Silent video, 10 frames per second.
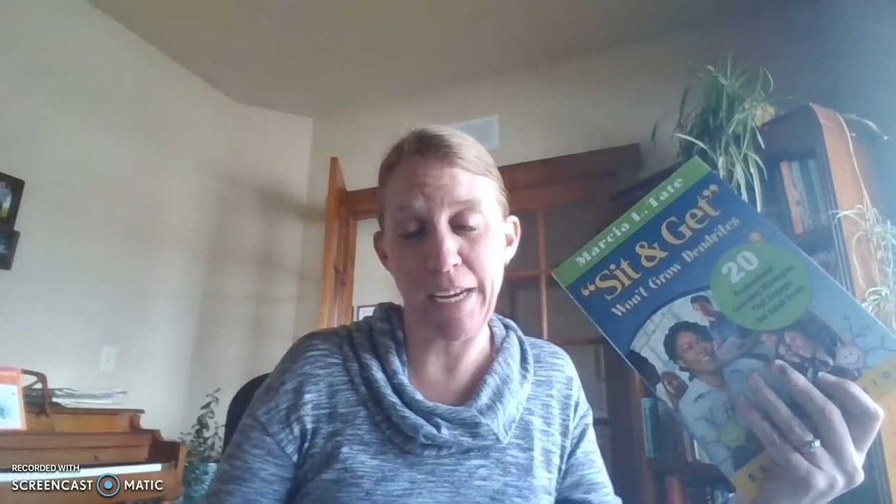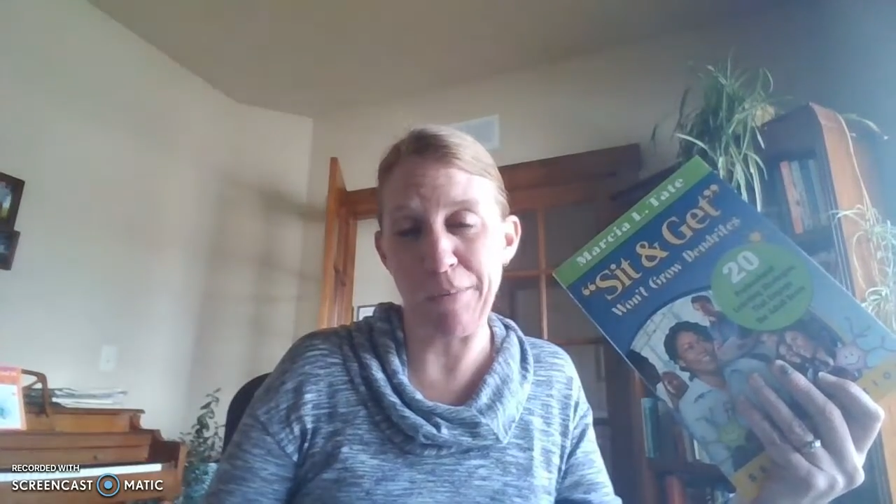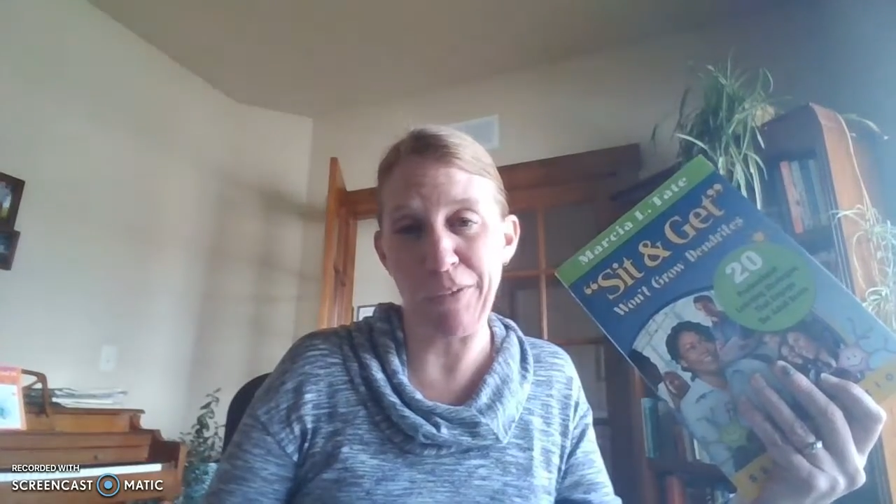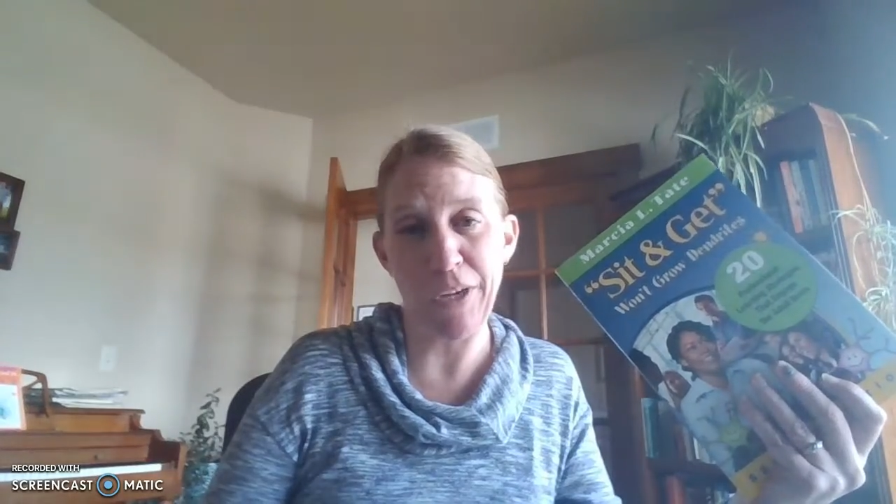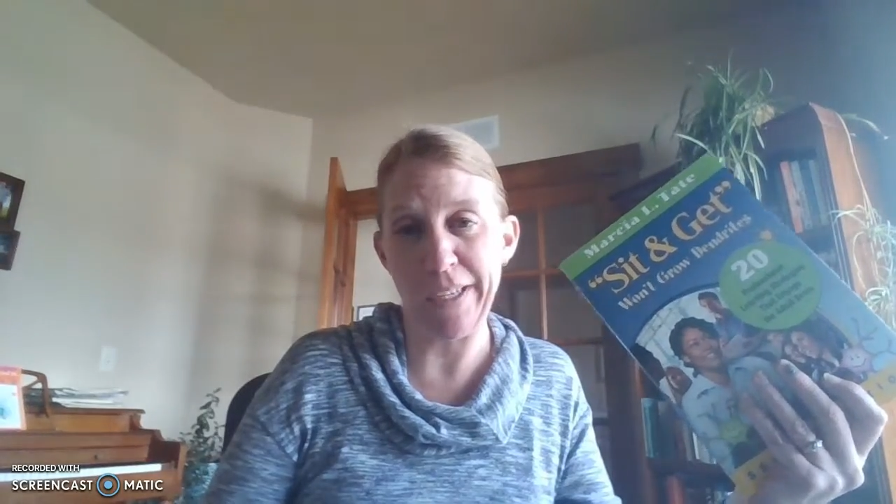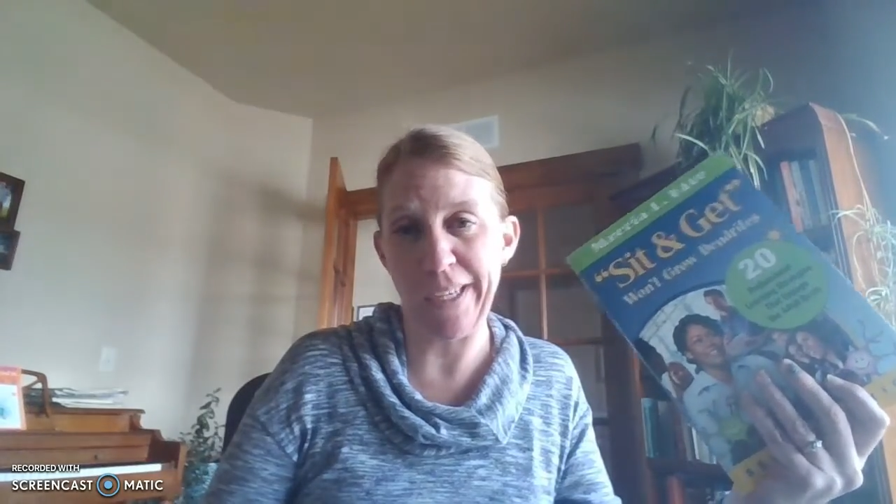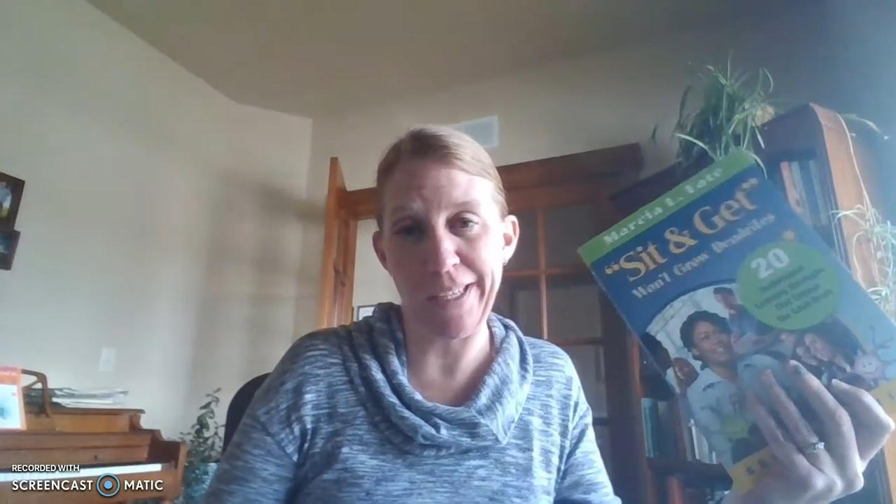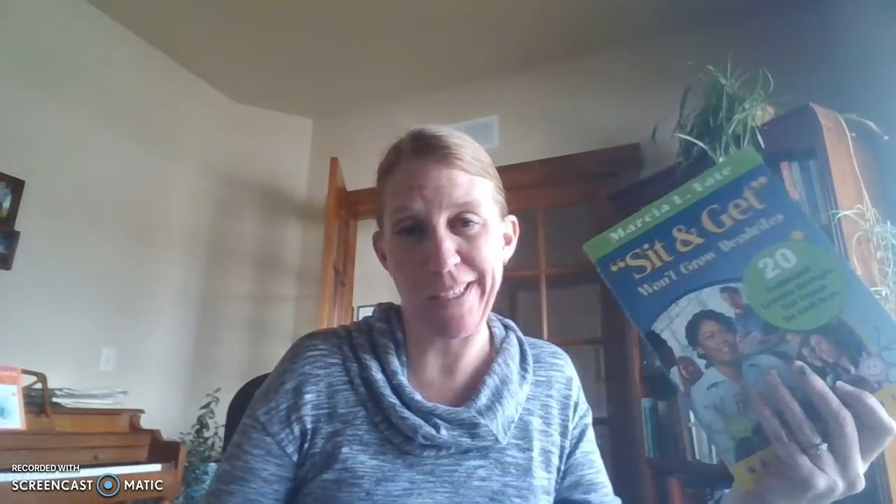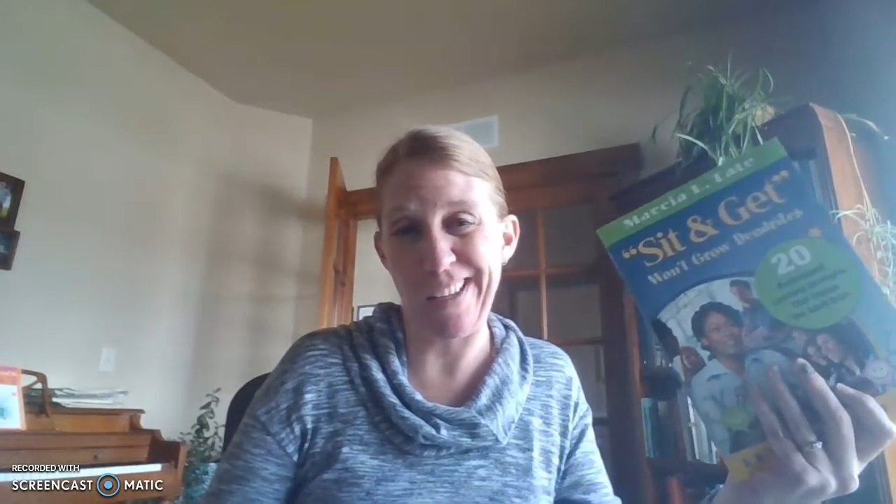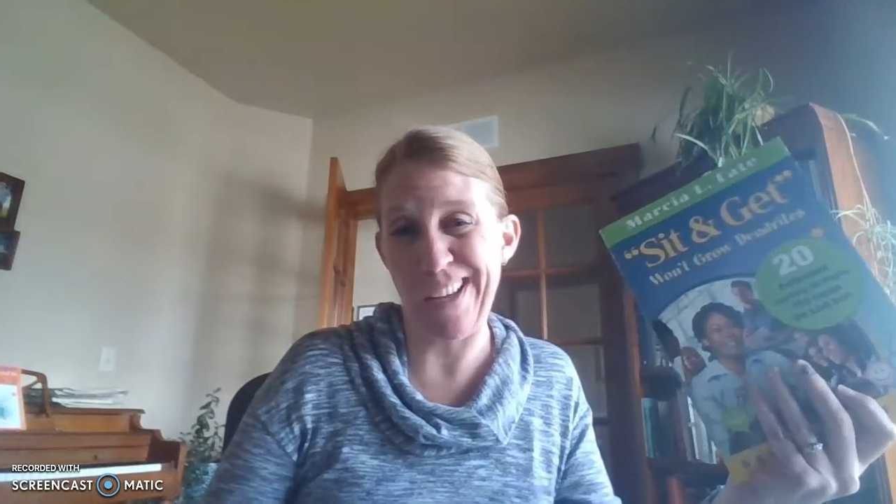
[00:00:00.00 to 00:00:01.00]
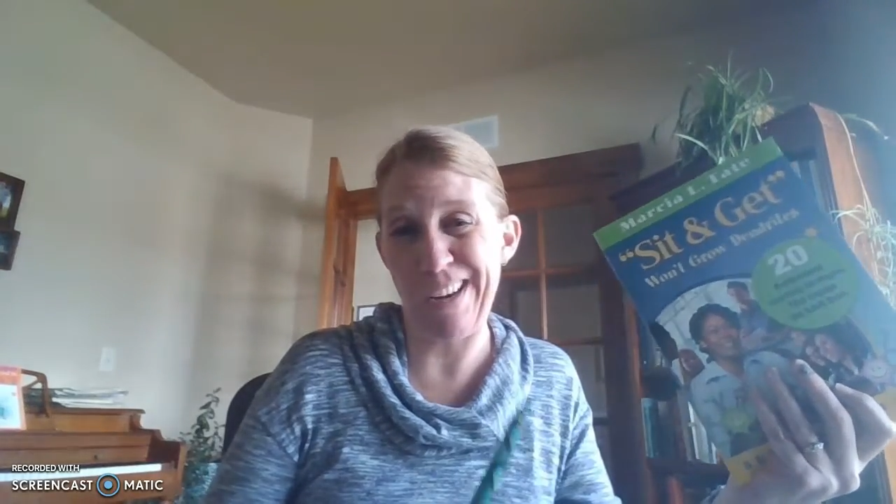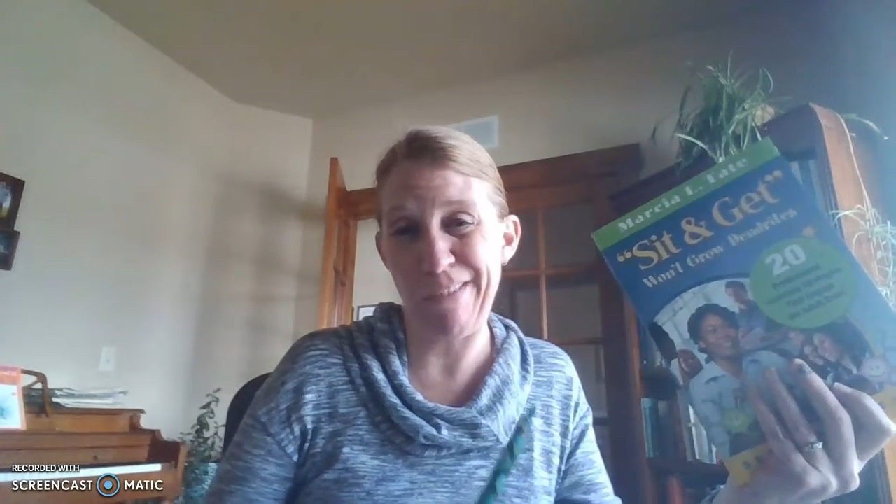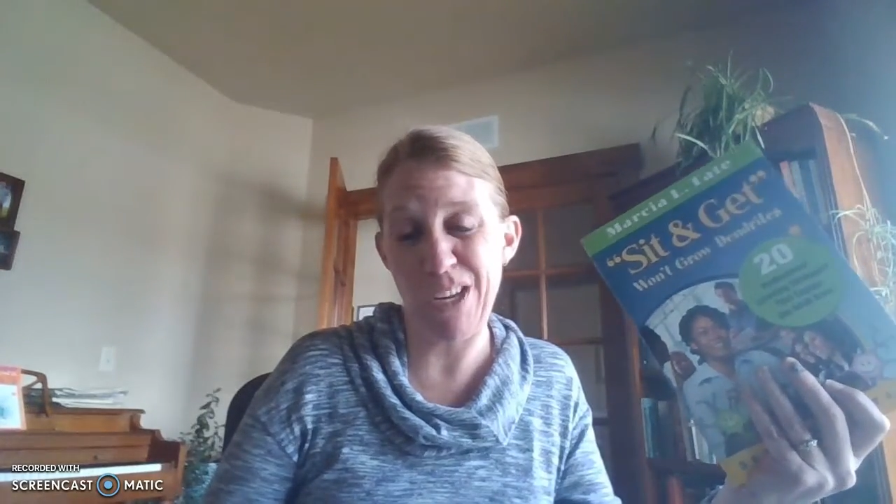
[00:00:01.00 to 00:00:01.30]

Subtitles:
table of contents online,